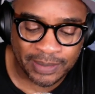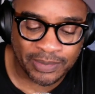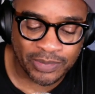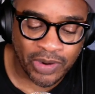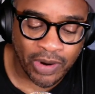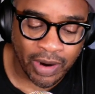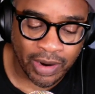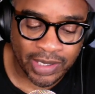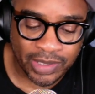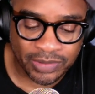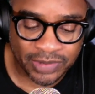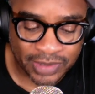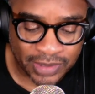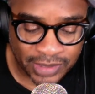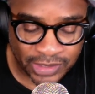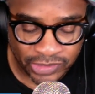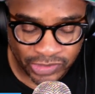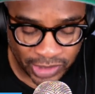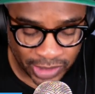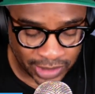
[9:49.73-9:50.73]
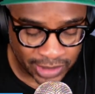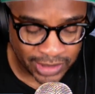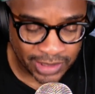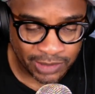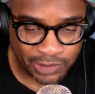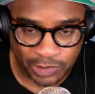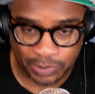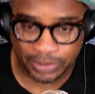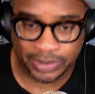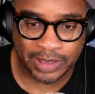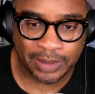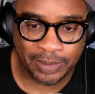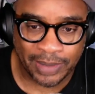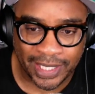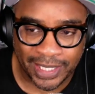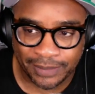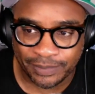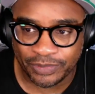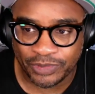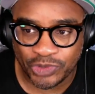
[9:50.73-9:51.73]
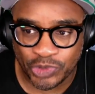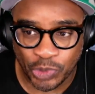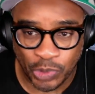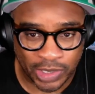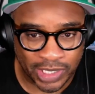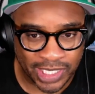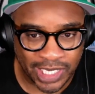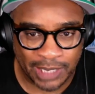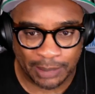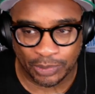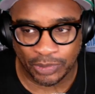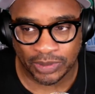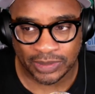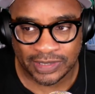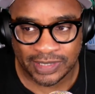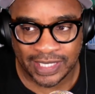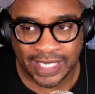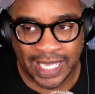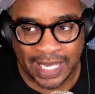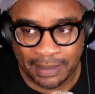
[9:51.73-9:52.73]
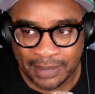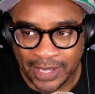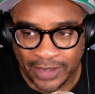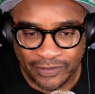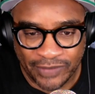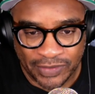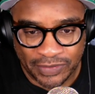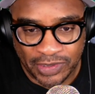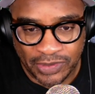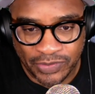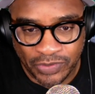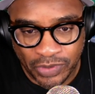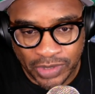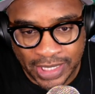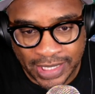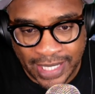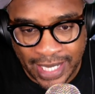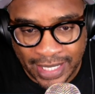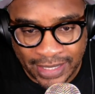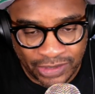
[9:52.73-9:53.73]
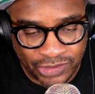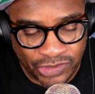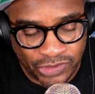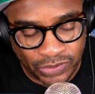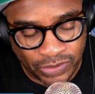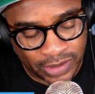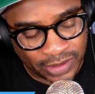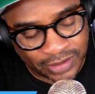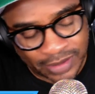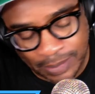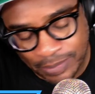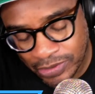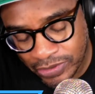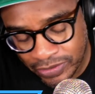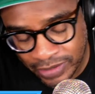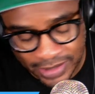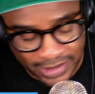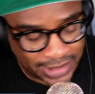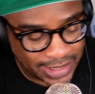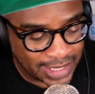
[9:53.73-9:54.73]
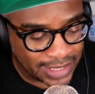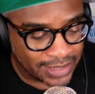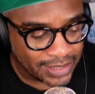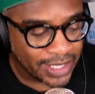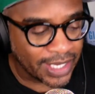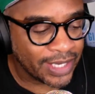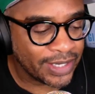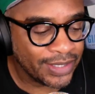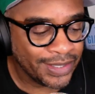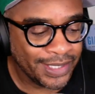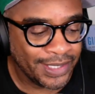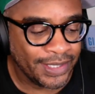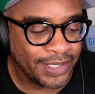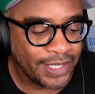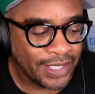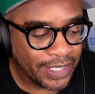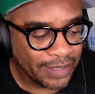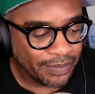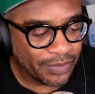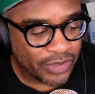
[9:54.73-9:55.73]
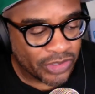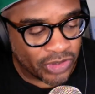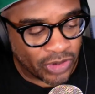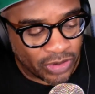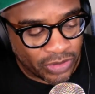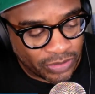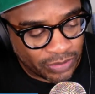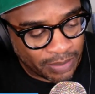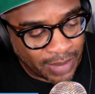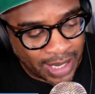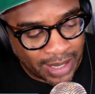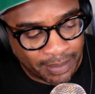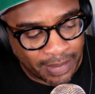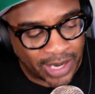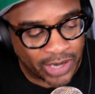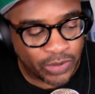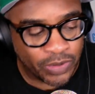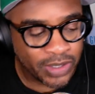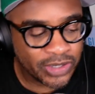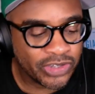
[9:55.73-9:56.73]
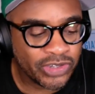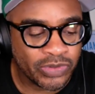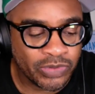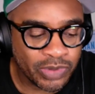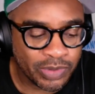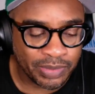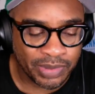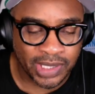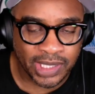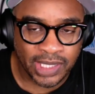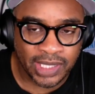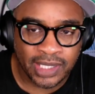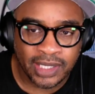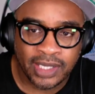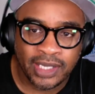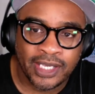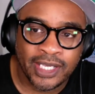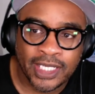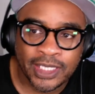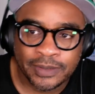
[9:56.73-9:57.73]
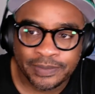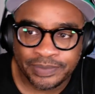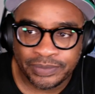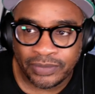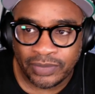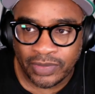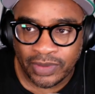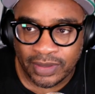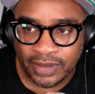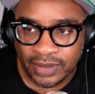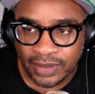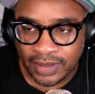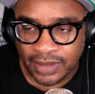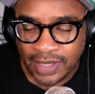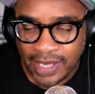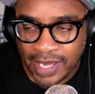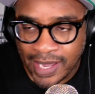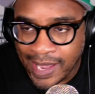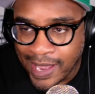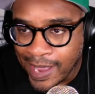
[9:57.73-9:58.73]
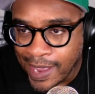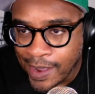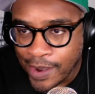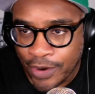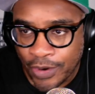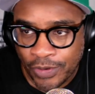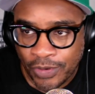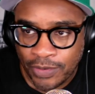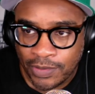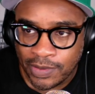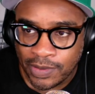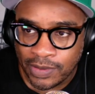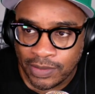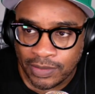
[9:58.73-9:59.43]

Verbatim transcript: Hardy was in the G League, he was putting up like 28 points a game, like 50, 40, 90 shooting, something crazy like that. So my question would be, how